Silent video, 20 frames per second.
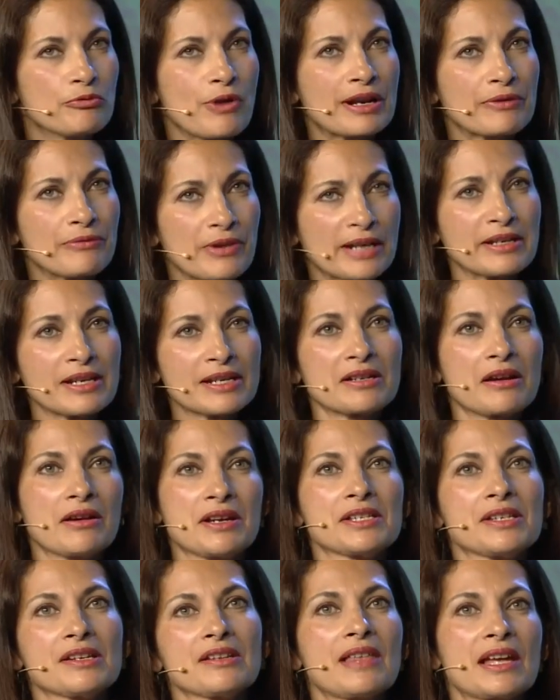
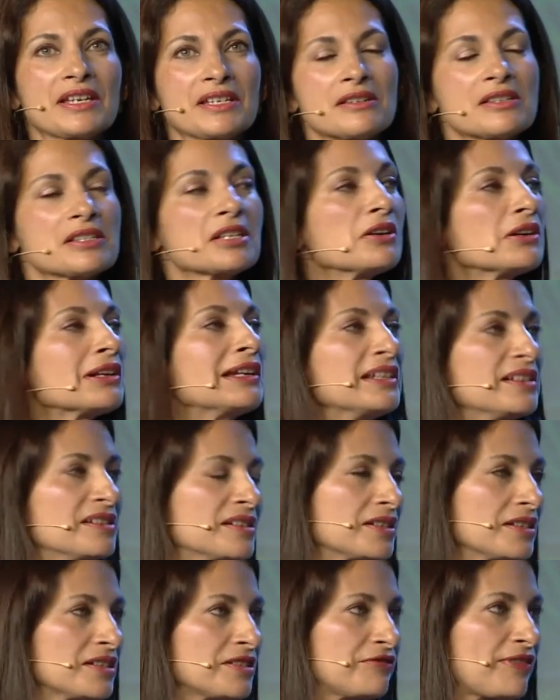recognizing that
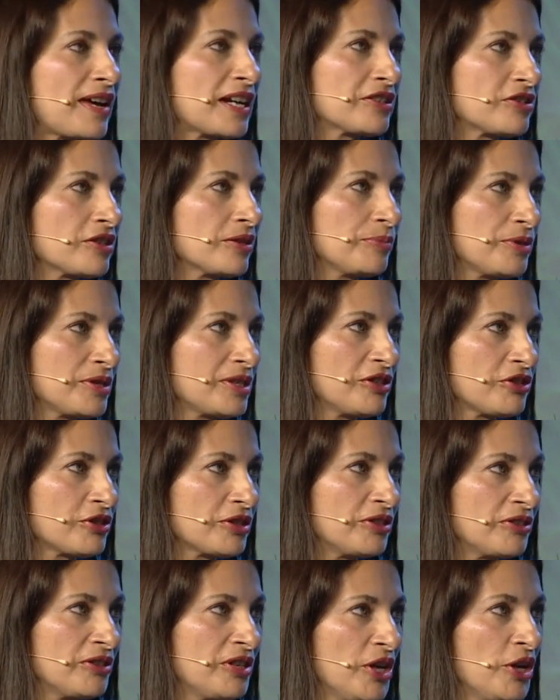internally as a de facto
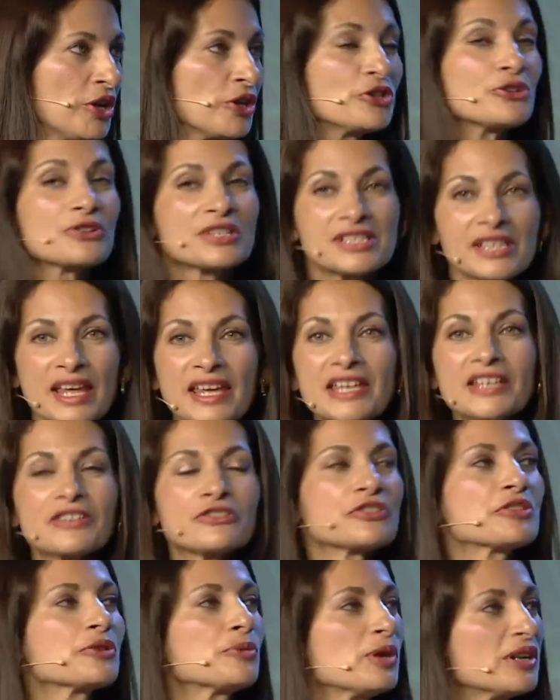position. You're
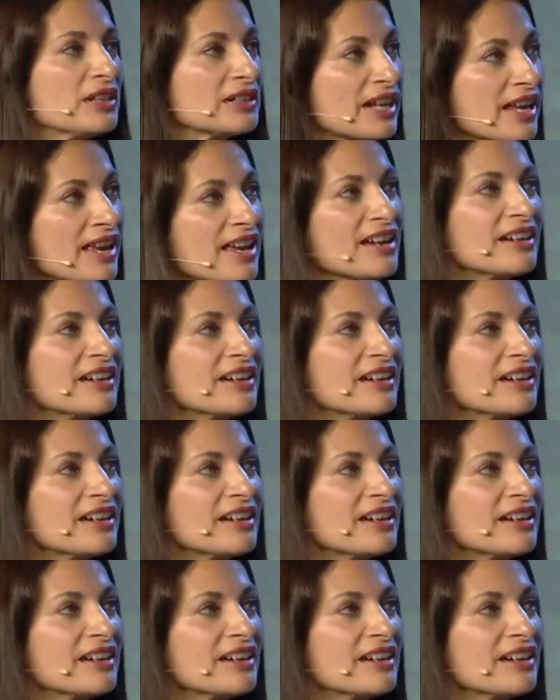saying to the world,